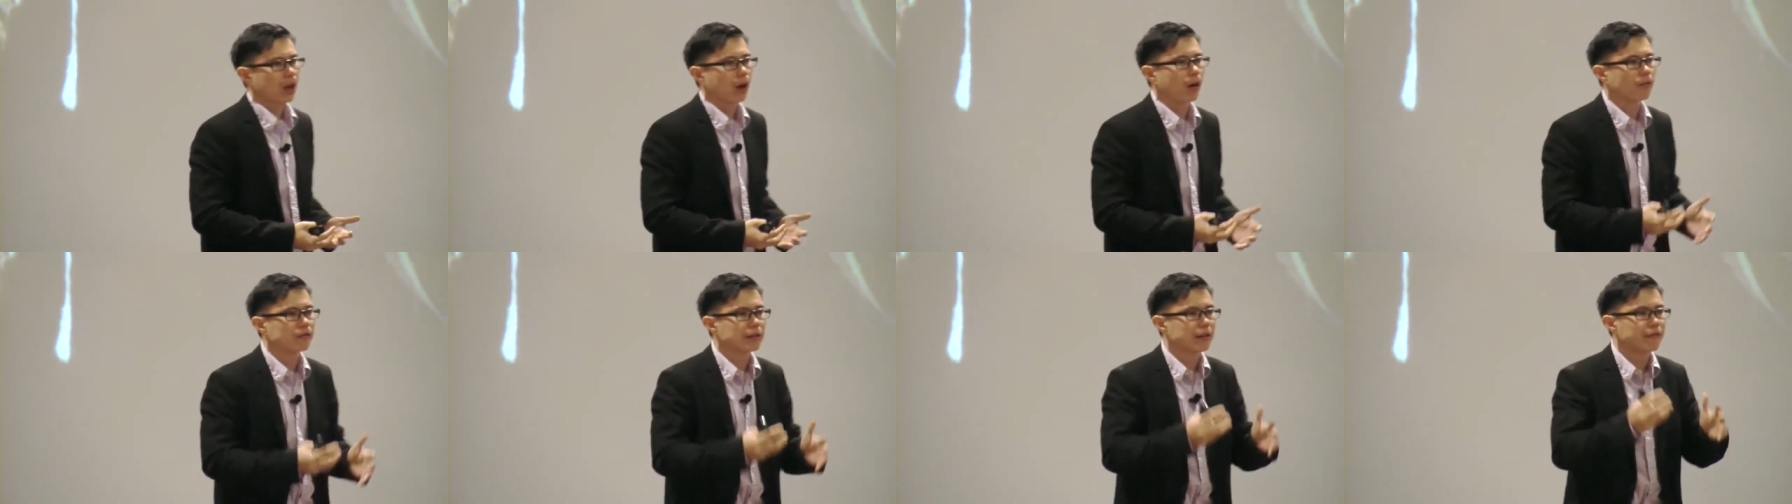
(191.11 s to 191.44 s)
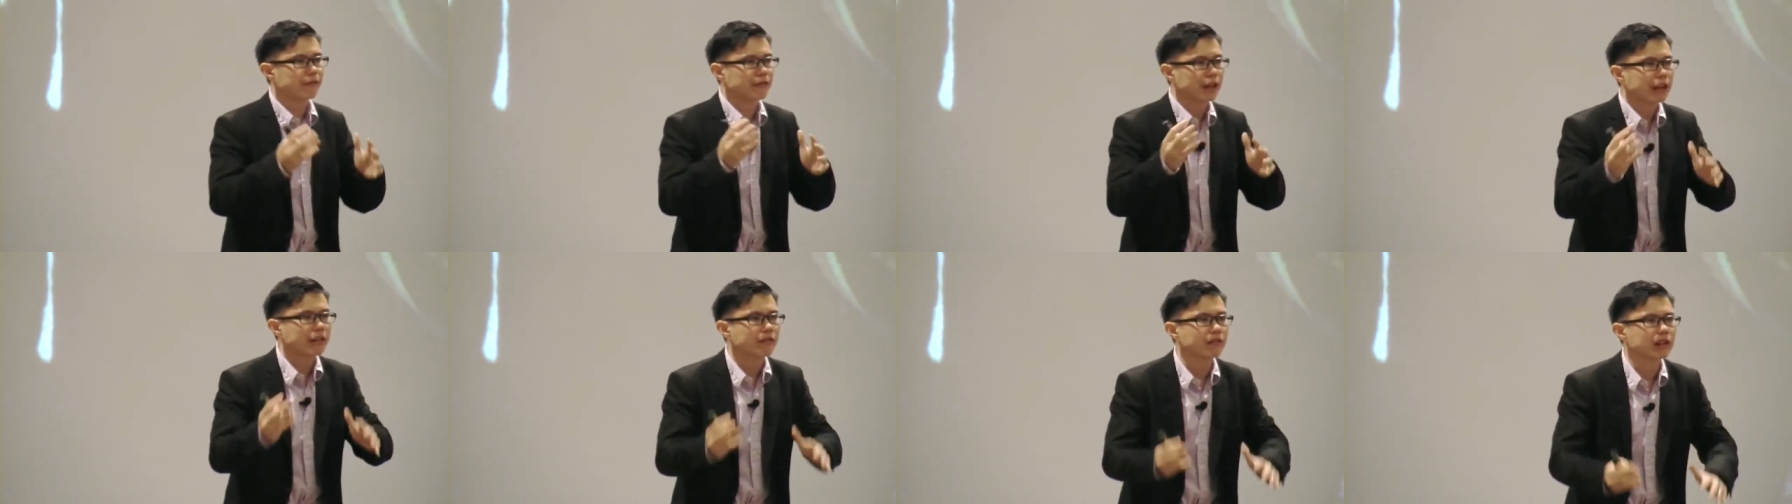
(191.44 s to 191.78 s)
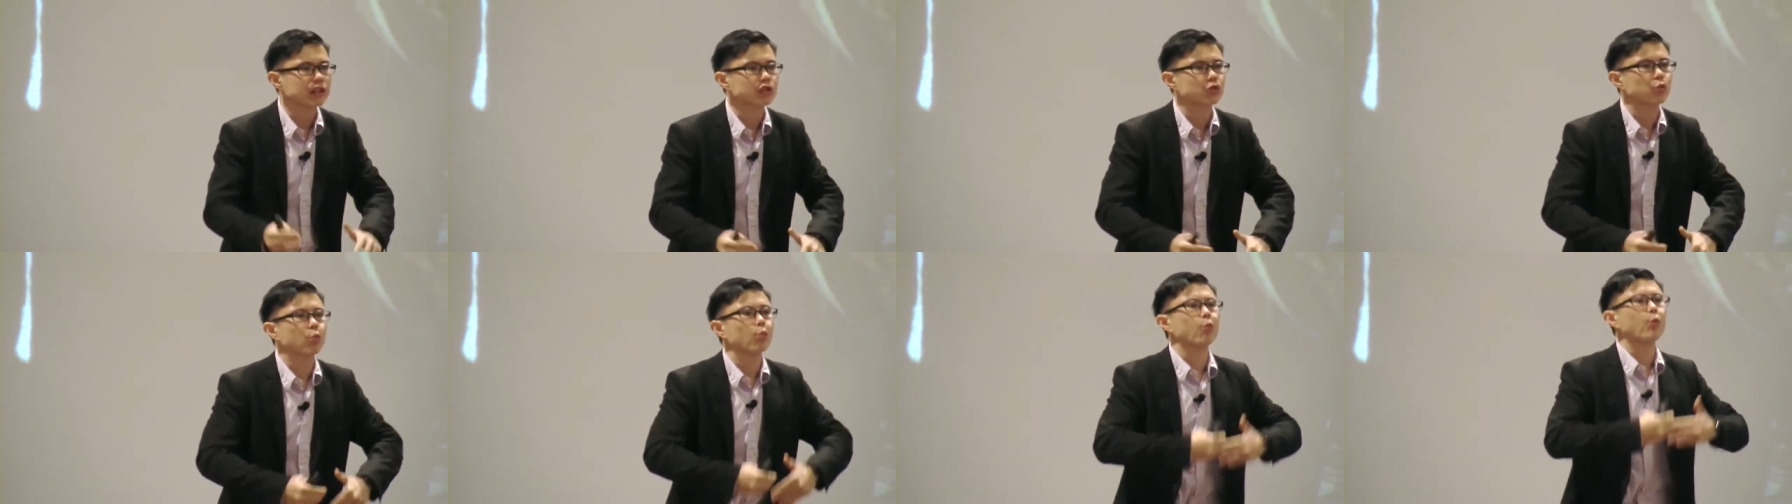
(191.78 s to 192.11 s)
of the
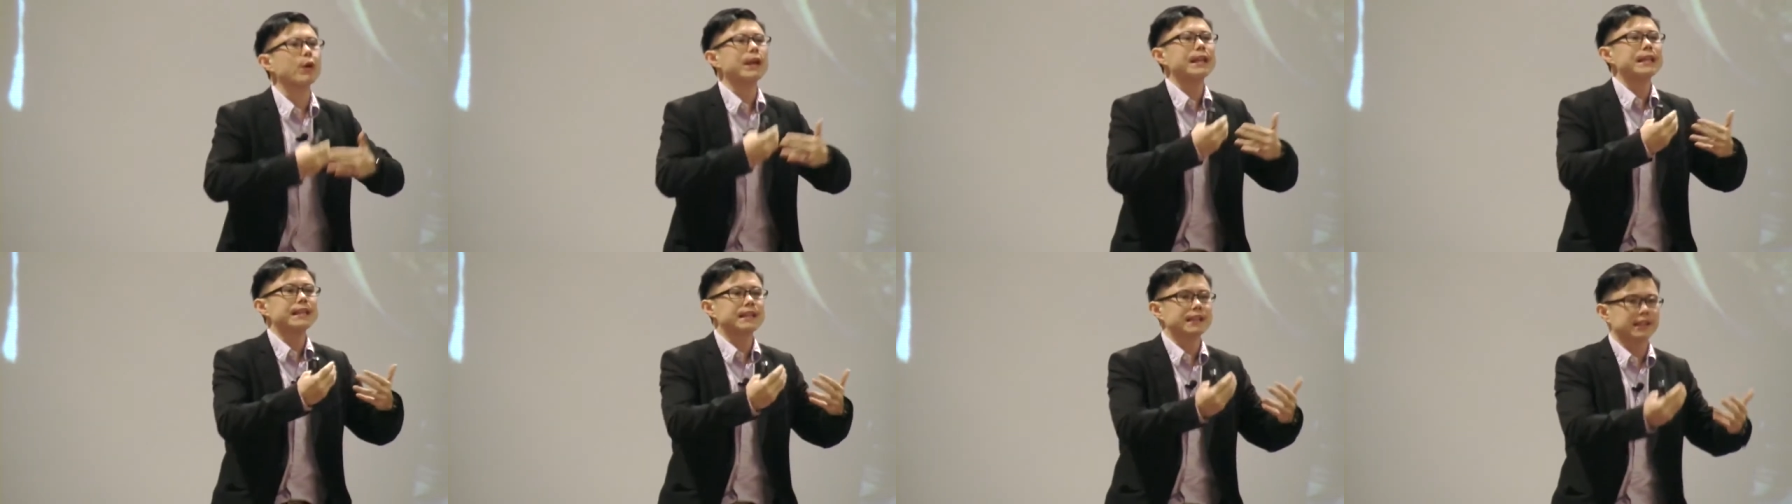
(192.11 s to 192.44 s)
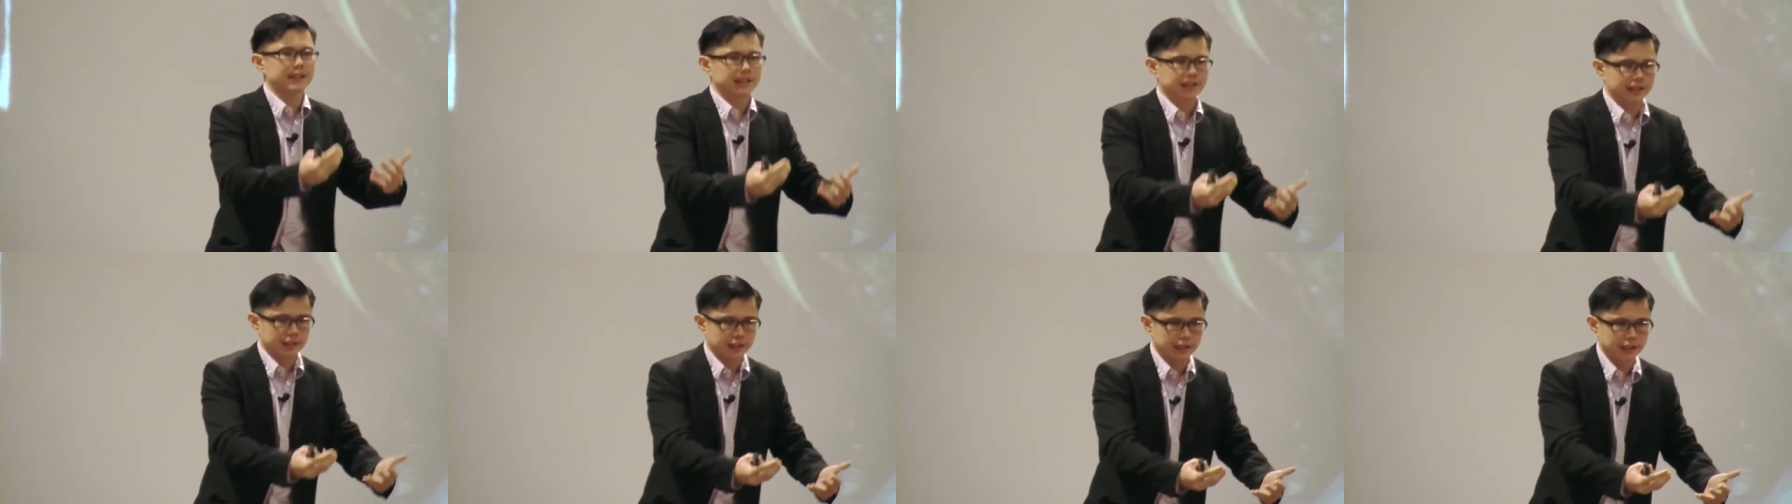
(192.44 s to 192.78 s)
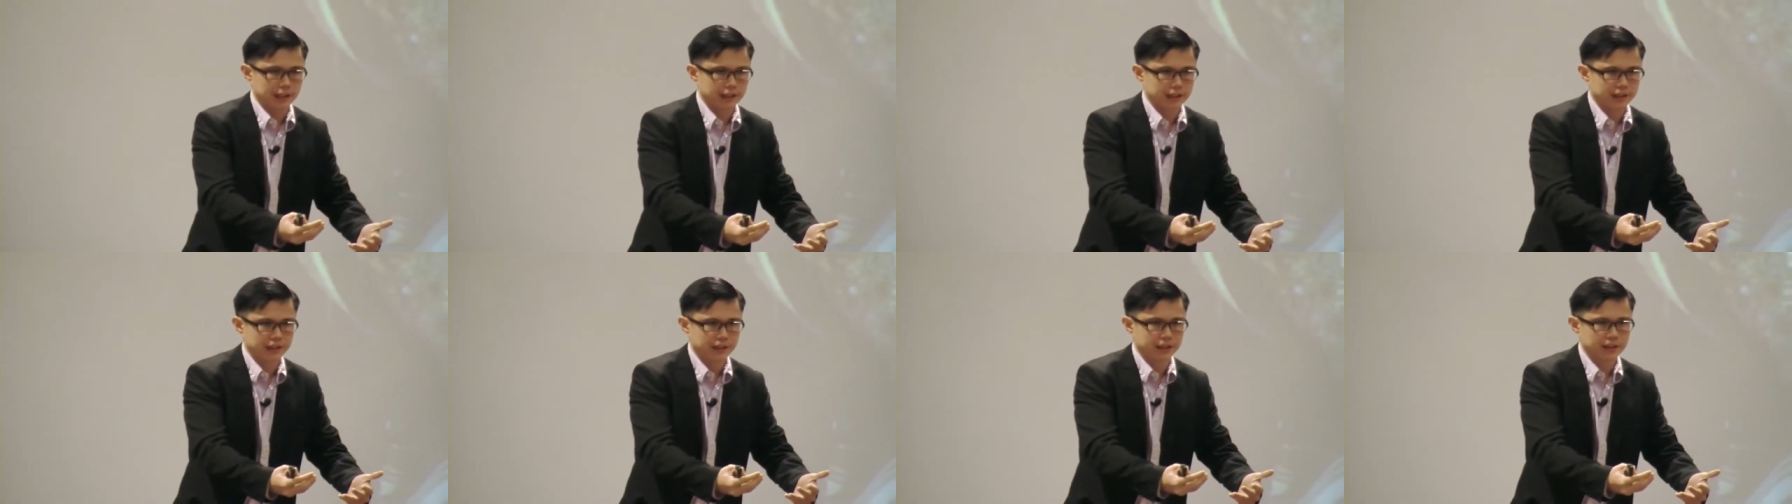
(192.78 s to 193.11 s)
various
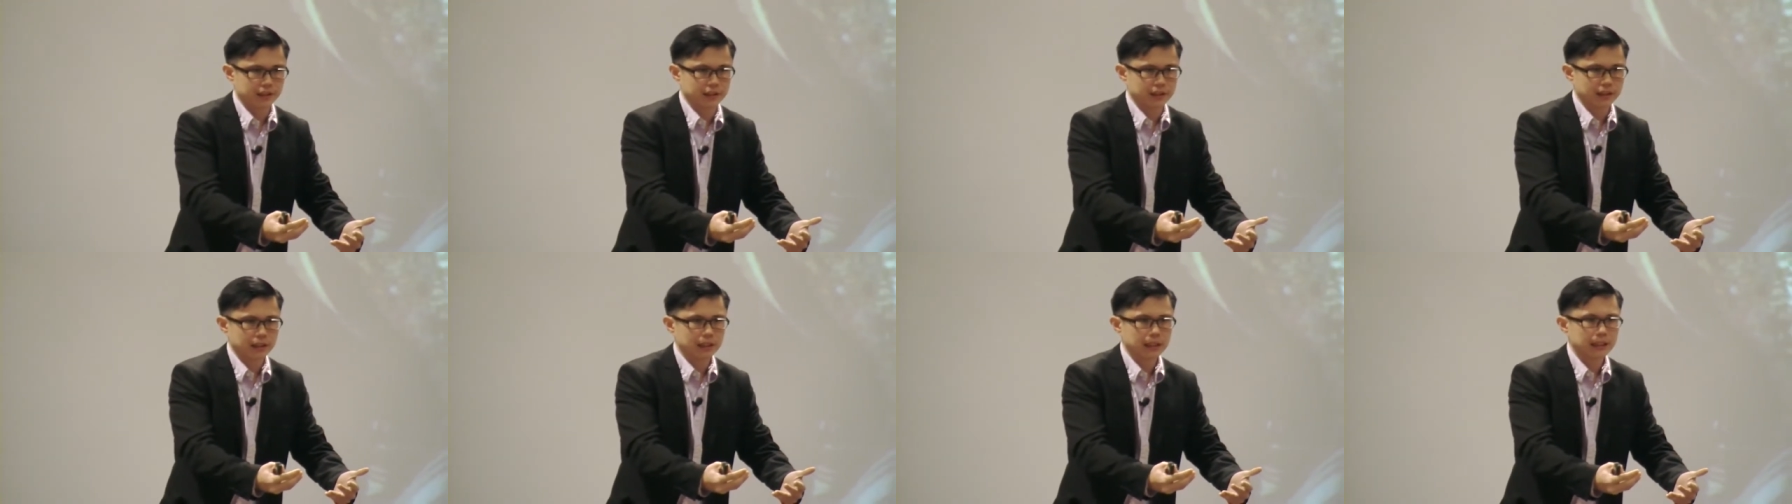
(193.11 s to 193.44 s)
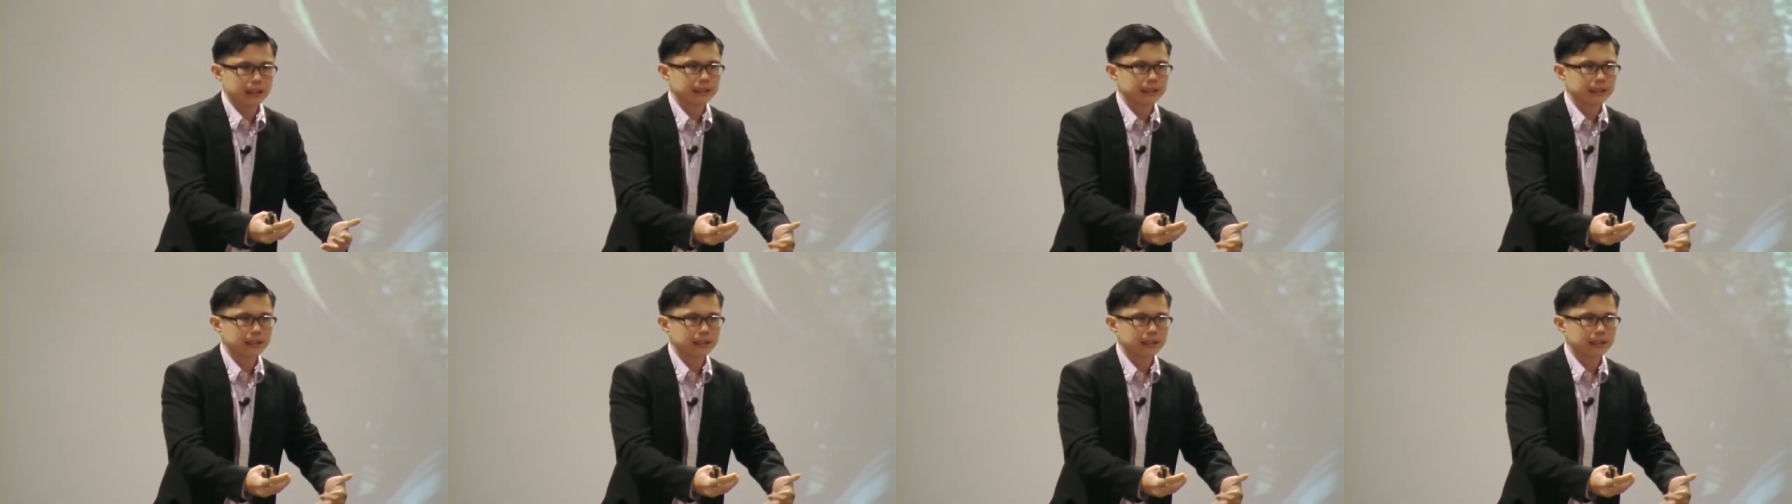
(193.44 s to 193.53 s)
witnesses